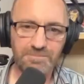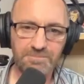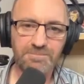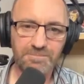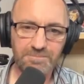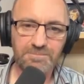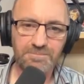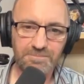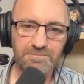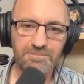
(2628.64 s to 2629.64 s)
That's the
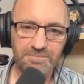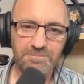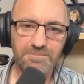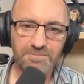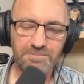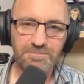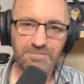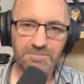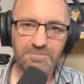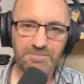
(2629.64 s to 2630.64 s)
attention.
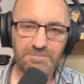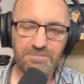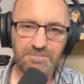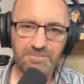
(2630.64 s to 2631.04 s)
And what and